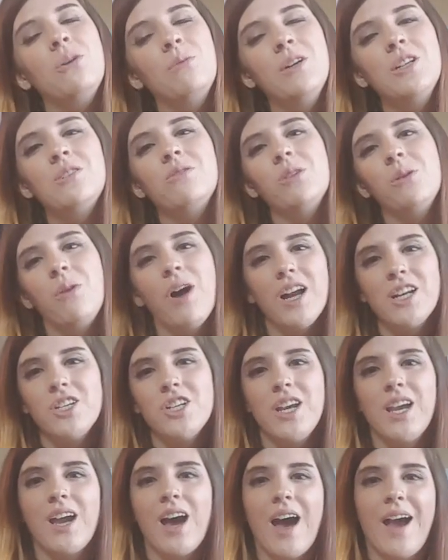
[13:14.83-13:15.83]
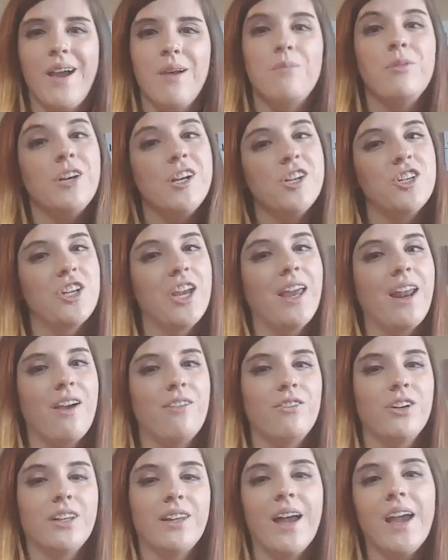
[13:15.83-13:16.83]
much for watching. I appreciate
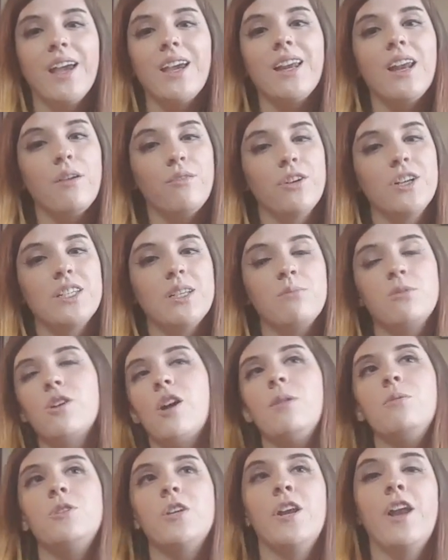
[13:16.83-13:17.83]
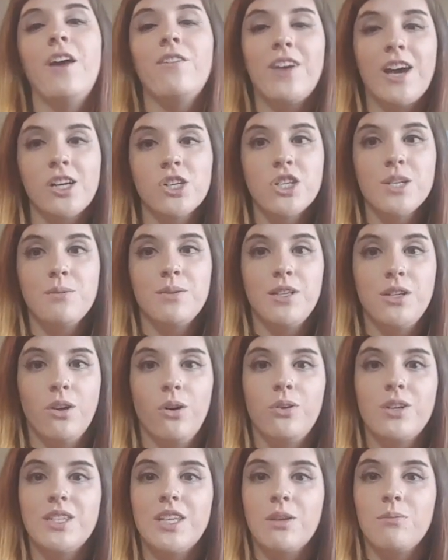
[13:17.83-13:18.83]
every like and every subscription. I've actually been
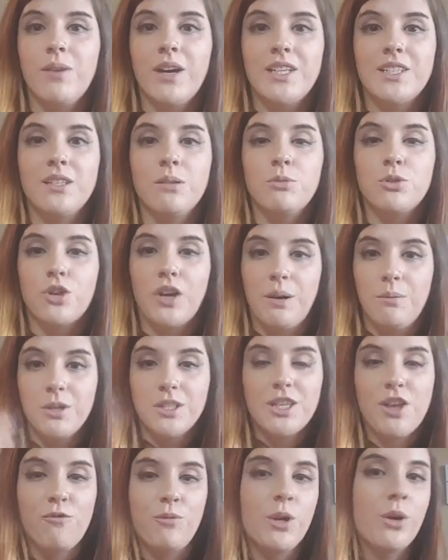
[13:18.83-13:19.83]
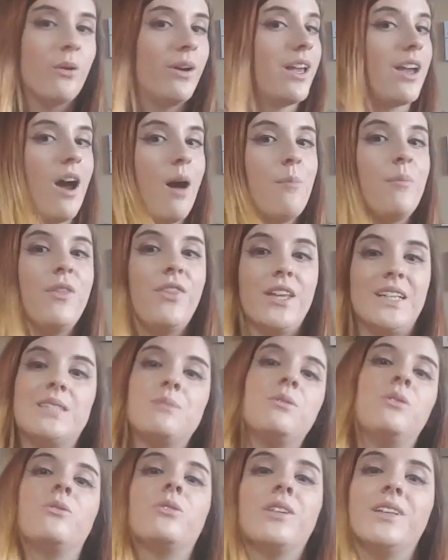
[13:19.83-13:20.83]
noticing my subscribers have been going up, and that's
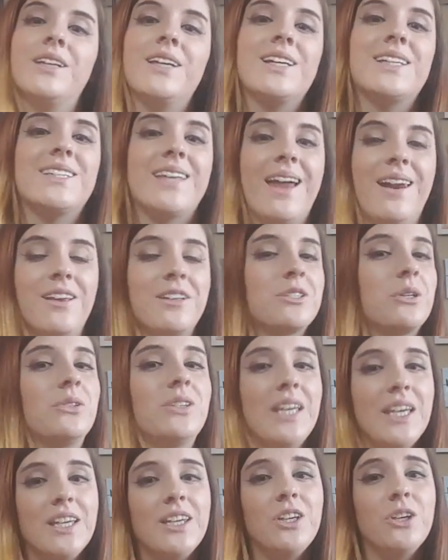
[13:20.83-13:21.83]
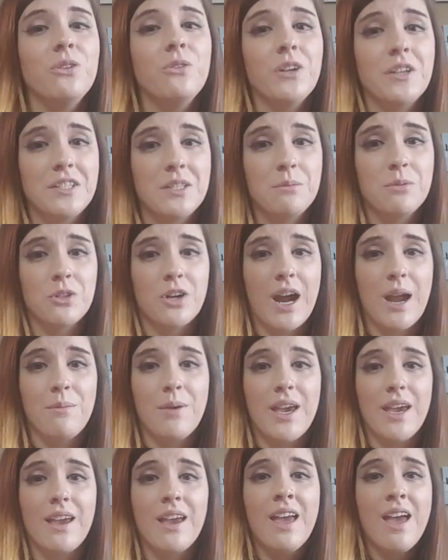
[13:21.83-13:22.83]
been really exciting, so thank you for
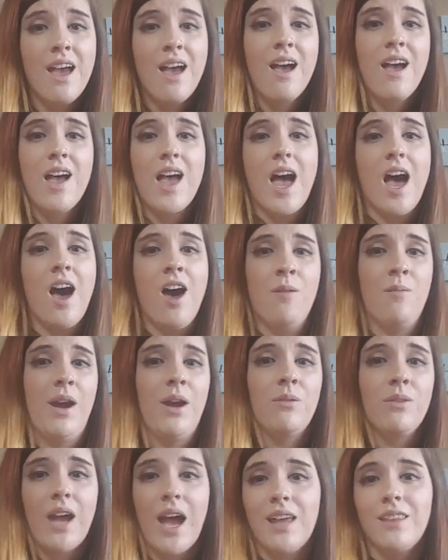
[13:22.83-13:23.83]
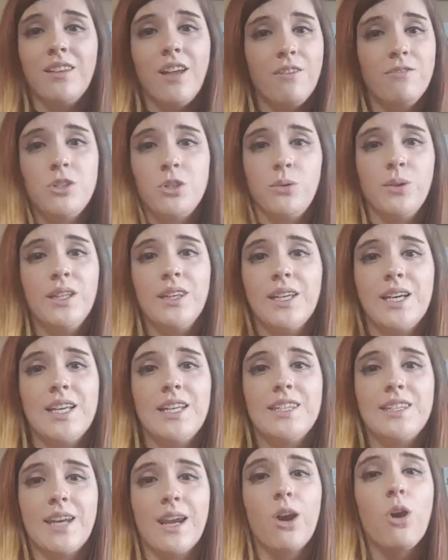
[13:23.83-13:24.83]
subscribing. I love doing
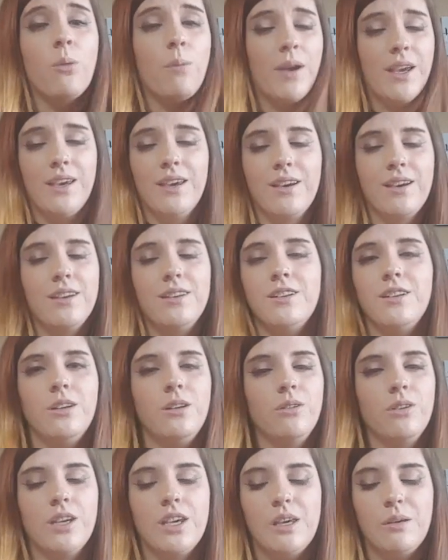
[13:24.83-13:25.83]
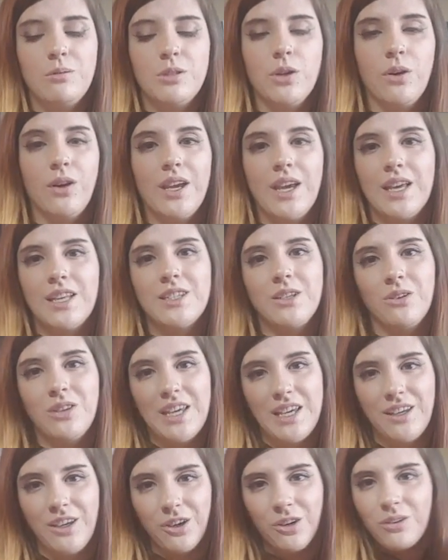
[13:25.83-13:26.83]
this, and I hope I can continue to keep doing it, so
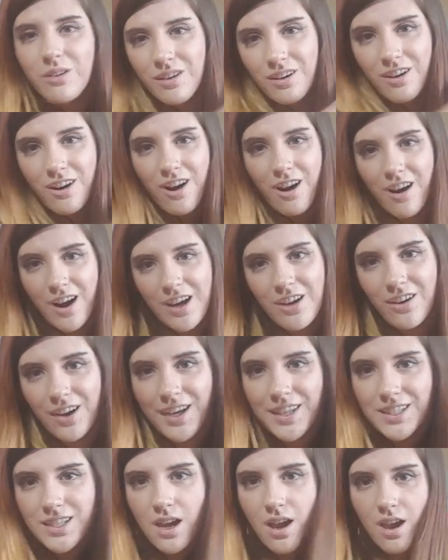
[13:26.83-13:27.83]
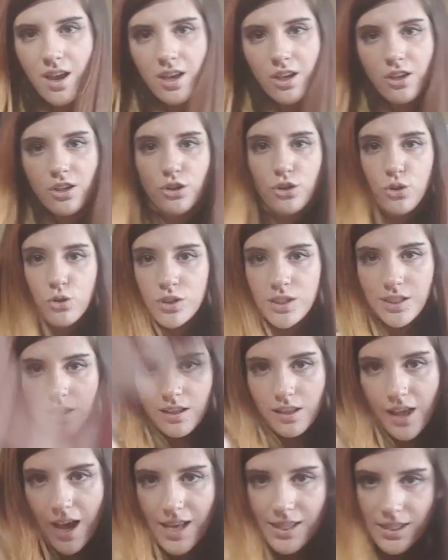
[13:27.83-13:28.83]
thank you. Alright, you guys, you stay
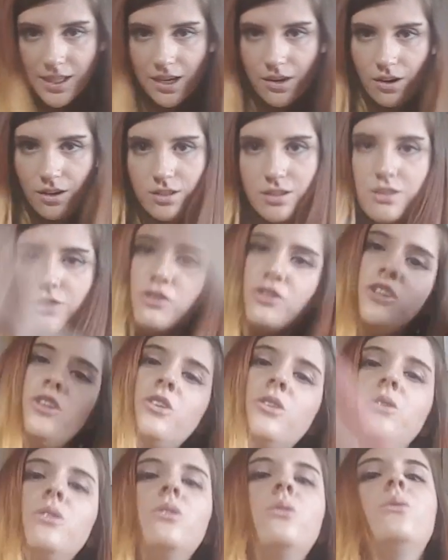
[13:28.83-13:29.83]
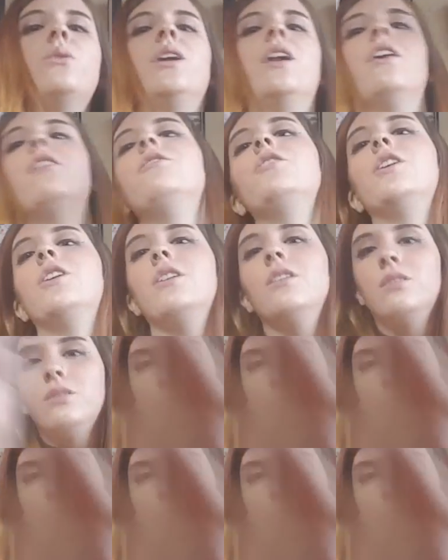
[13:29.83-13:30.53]
classy, and I'll see you whenever.